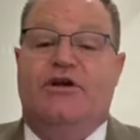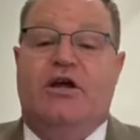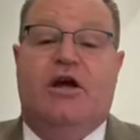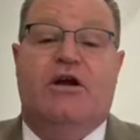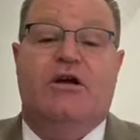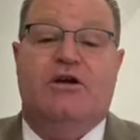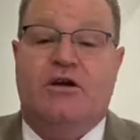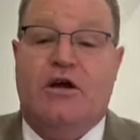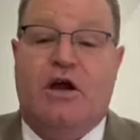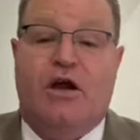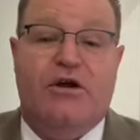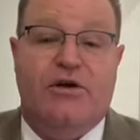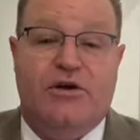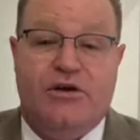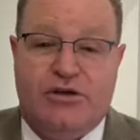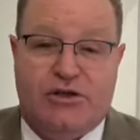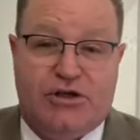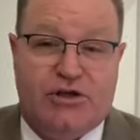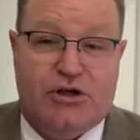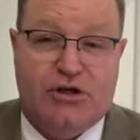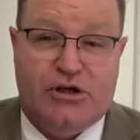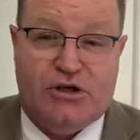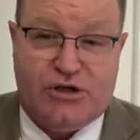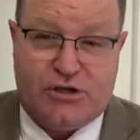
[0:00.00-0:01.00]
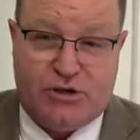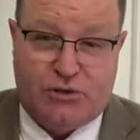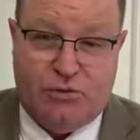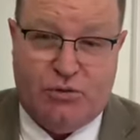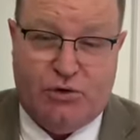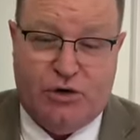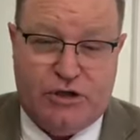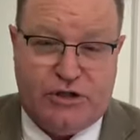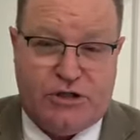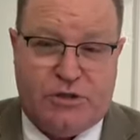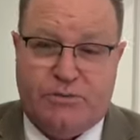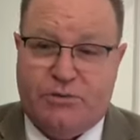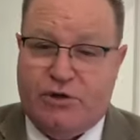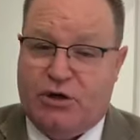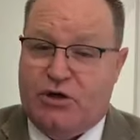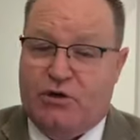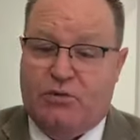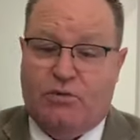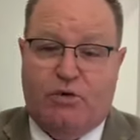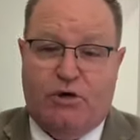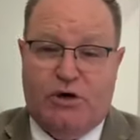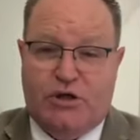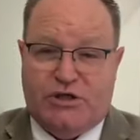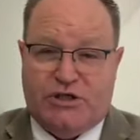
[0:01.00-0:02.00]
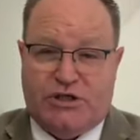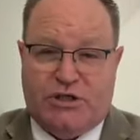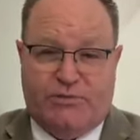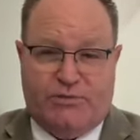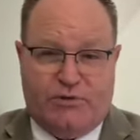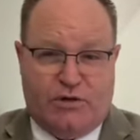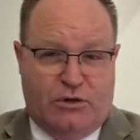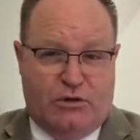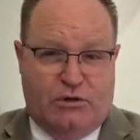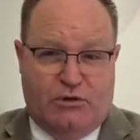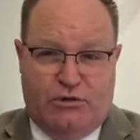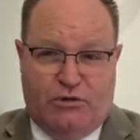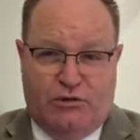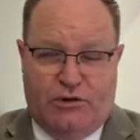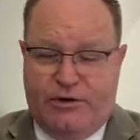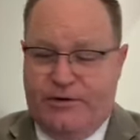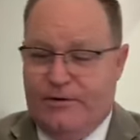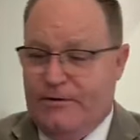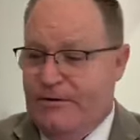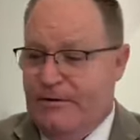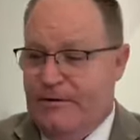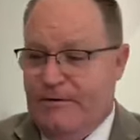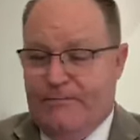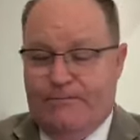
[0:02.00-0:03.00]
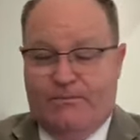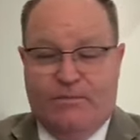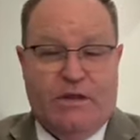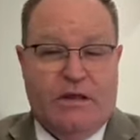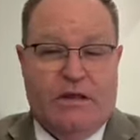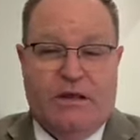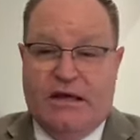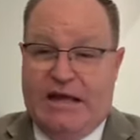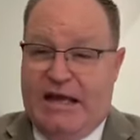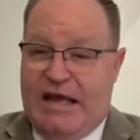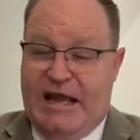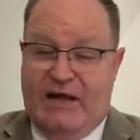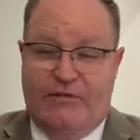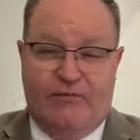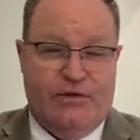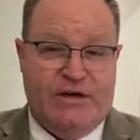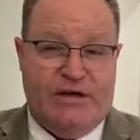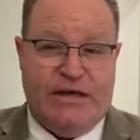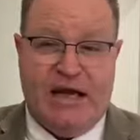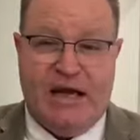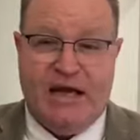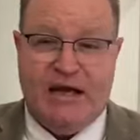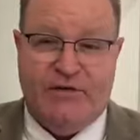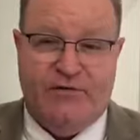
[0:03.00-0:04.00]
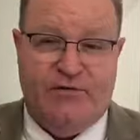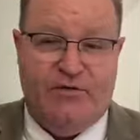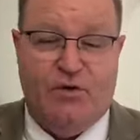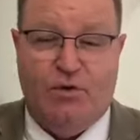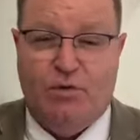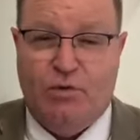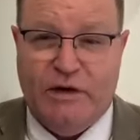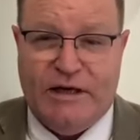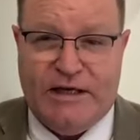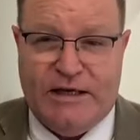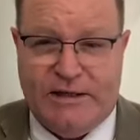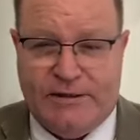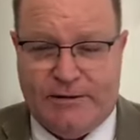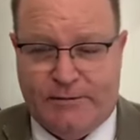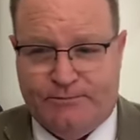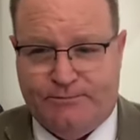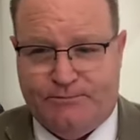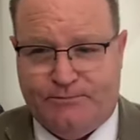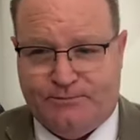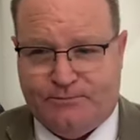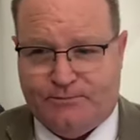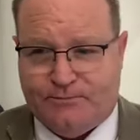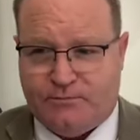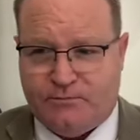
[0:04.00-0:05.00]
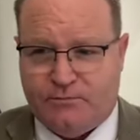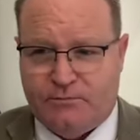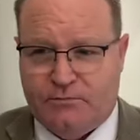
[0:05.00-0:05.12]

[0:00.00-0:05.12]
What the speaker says: You don't go to church to worship. You can worship the Lord every day of the week.